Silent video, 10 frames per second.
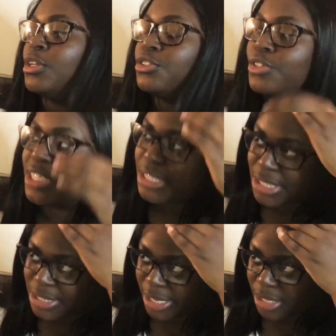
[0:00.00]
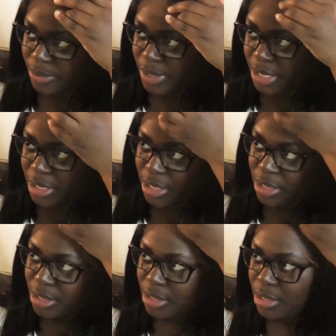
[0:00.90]
So this is the second wig.
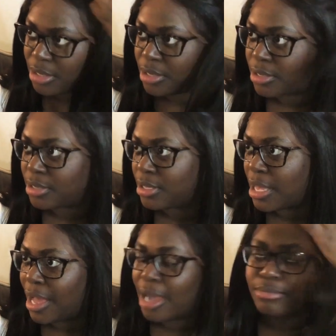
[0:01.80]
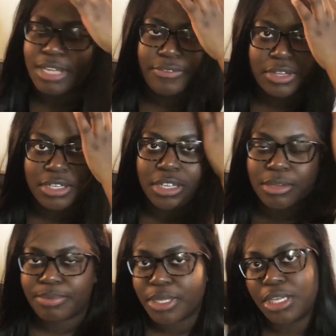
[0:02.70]
I'm definitely going
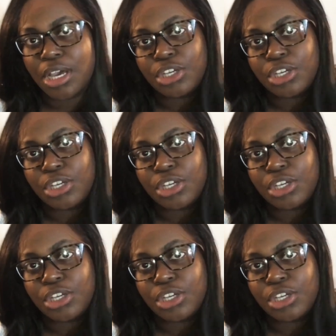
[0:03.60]
to be